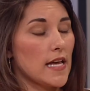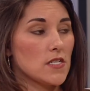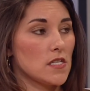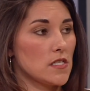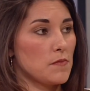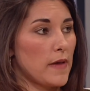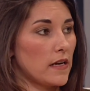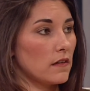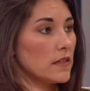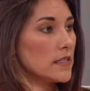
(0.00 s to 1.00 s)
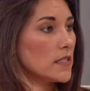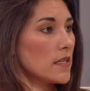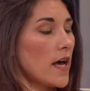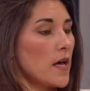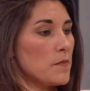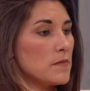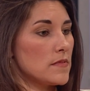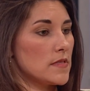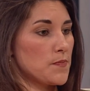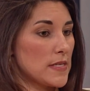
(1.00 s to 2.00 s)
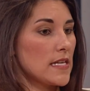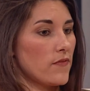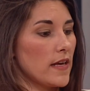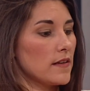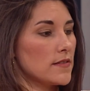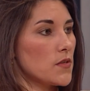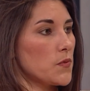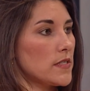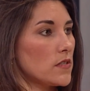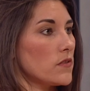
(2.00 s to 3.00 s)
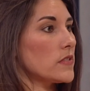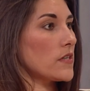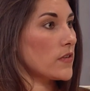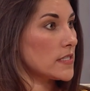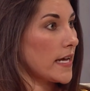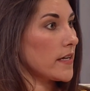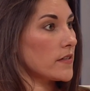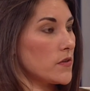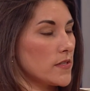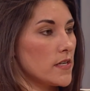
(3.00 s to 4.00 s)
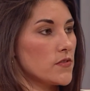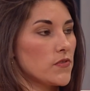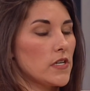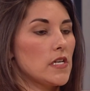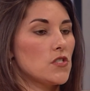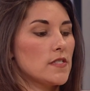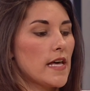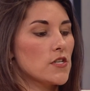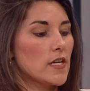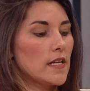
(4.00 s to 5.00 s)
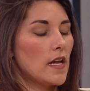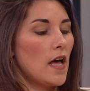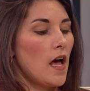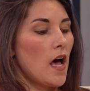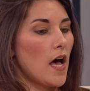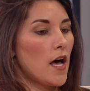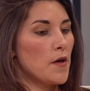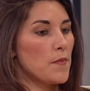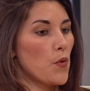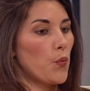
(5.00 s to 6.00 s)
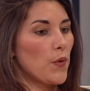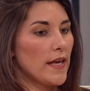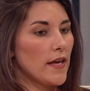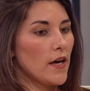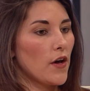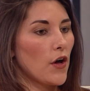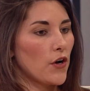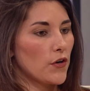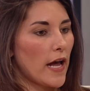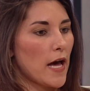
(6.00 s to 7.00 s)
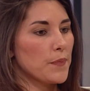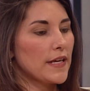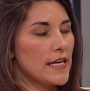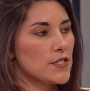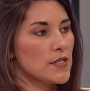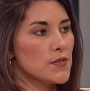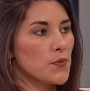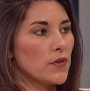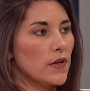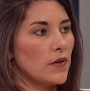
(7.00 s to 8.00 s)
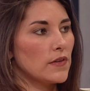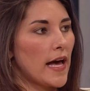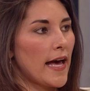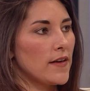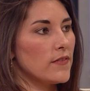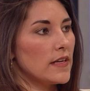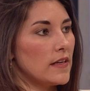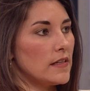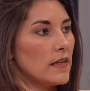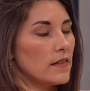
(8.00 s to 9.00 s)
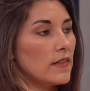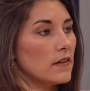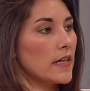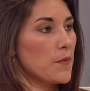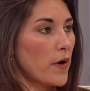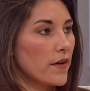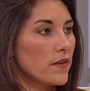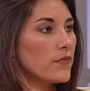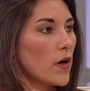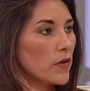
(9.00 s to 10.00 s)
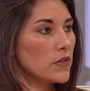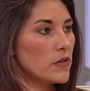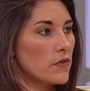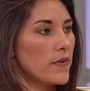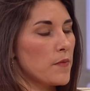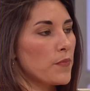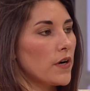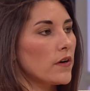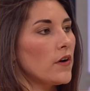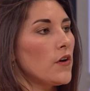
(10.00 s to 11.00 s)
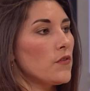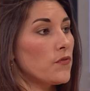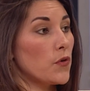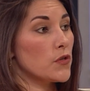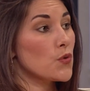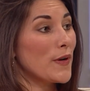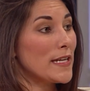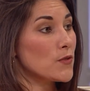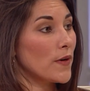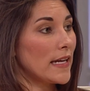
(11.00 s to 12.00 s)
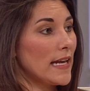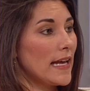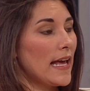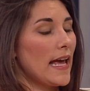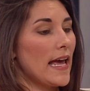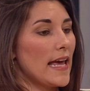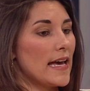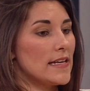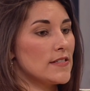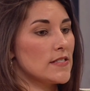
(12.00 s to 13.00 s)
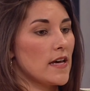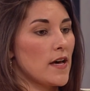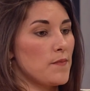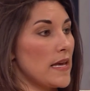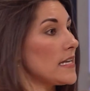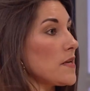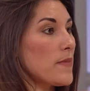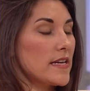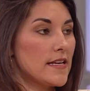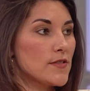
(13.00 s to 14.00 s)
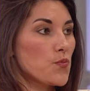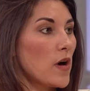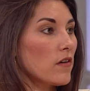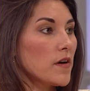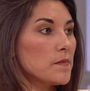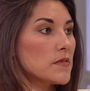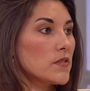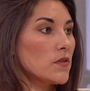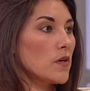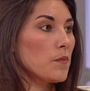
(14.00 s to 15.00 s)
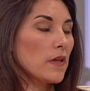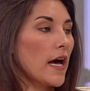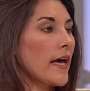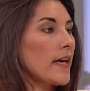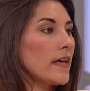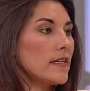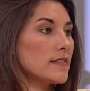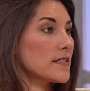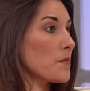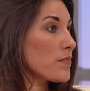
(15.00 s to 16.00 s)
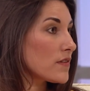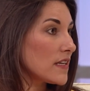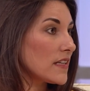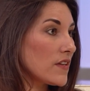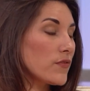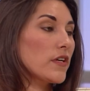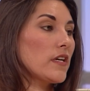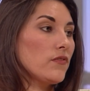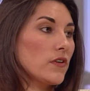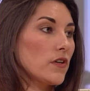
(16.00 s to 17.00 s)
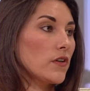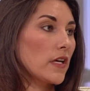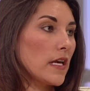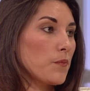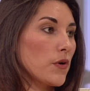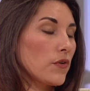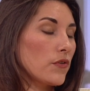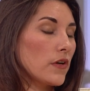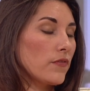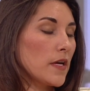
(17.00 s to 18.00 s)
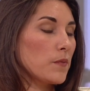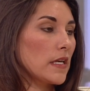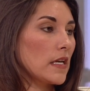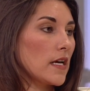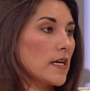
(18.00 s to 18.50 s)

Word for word: sessions are medically um, specific, so we serve different diagnoses for each session. Um, we, our applications will go live in the late part of the fall in November for twenty twenty, and um, anybody is welcome to apply. It's completely free for camper or their family to